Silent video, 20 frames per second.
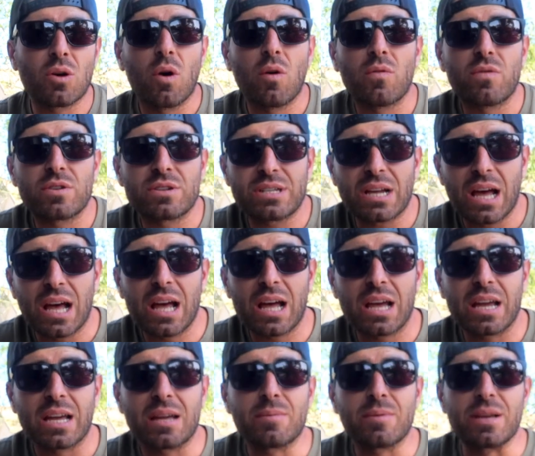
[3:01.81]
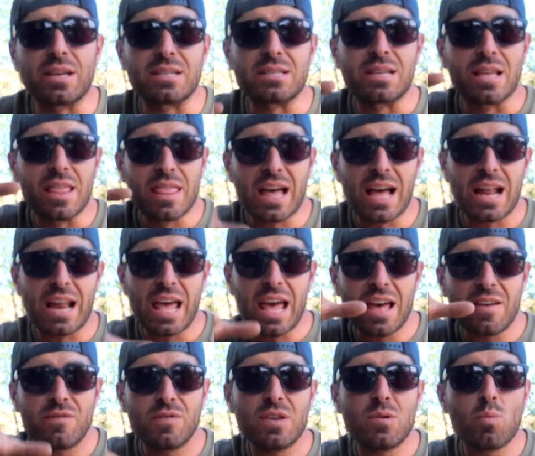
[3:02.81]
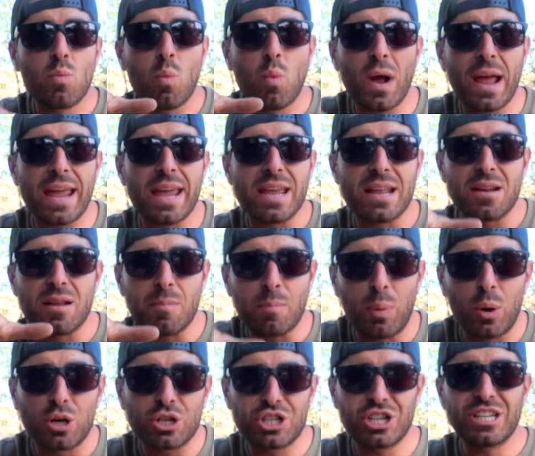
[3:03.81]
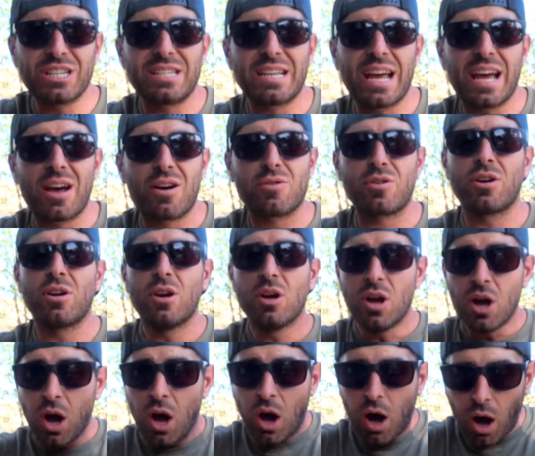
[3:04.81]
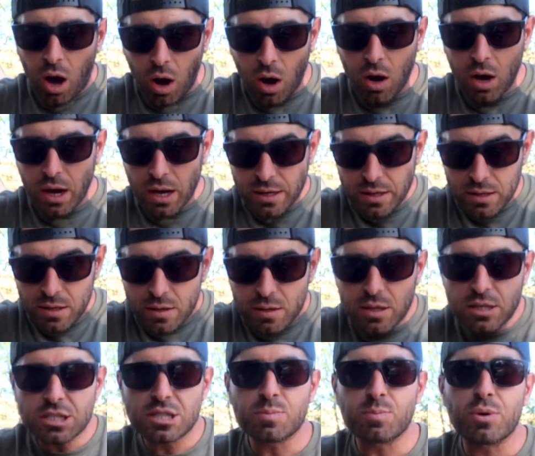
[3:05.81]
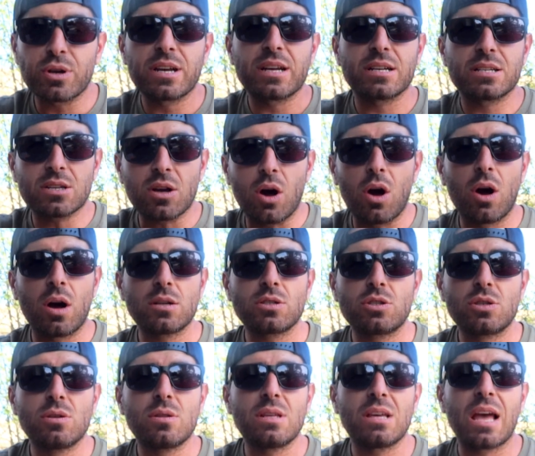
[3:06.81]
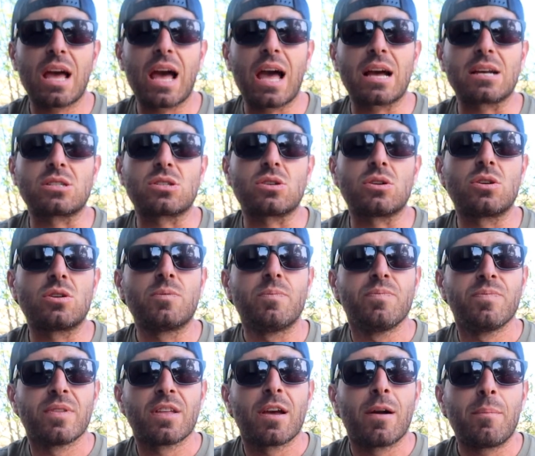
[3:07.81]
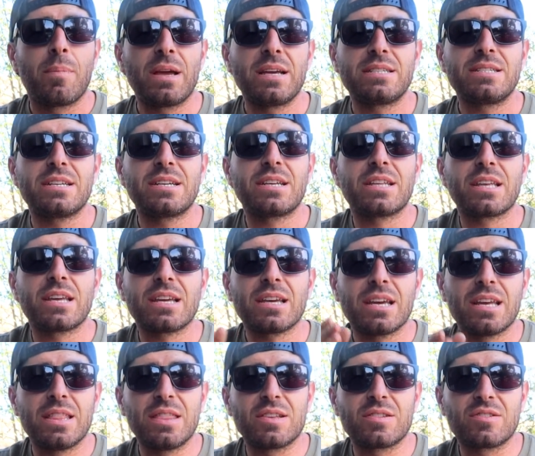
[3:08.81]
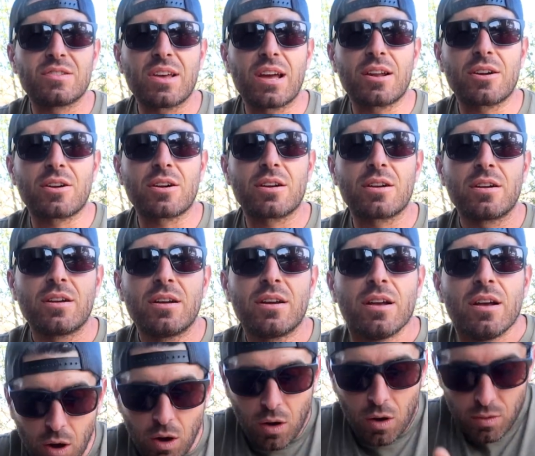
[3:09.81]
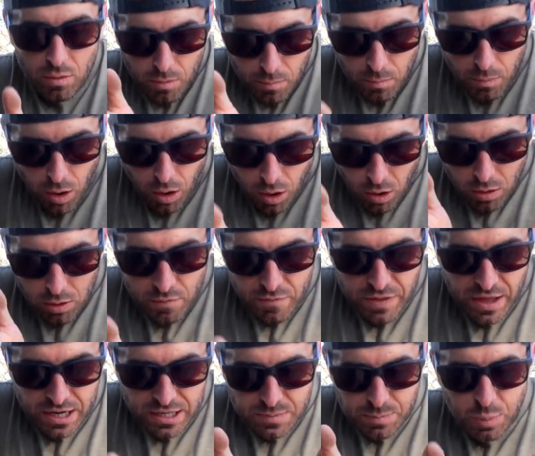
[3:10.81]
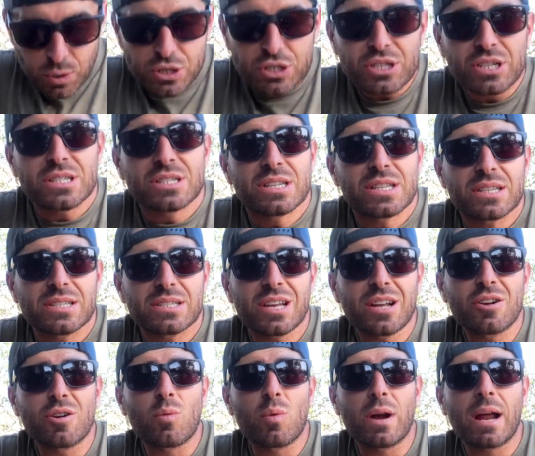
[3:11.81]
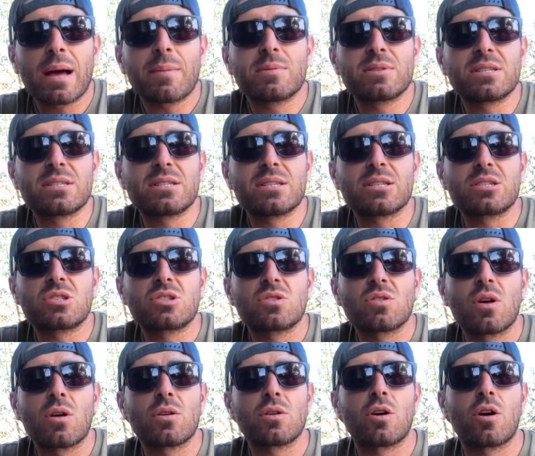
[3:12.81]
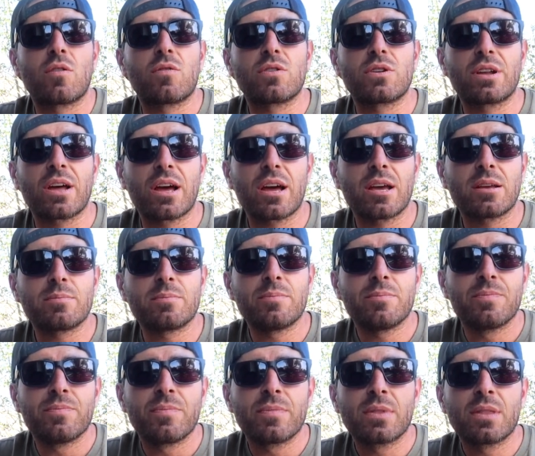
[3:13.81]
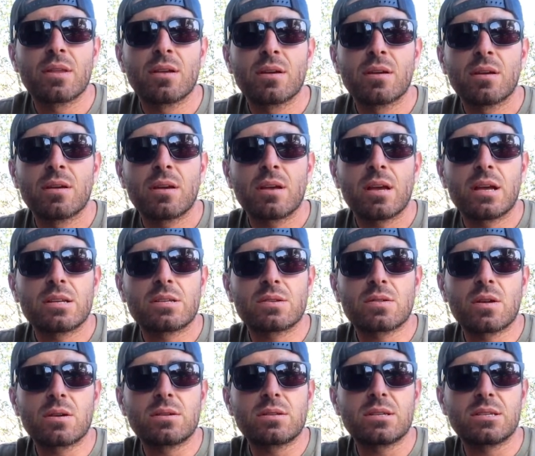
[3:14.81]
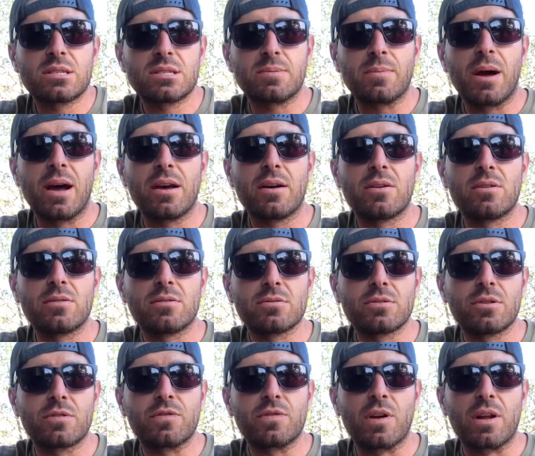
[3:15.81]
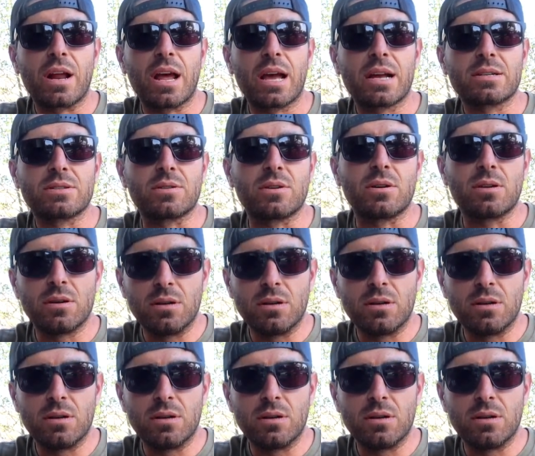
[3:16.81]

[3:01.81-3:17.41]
over time is that heavy weight pushing down on the springs, onto the axle, basically in the center, all, all of that is pushed into the center. And what happens is it slowly over time, it starts to smile your front axle.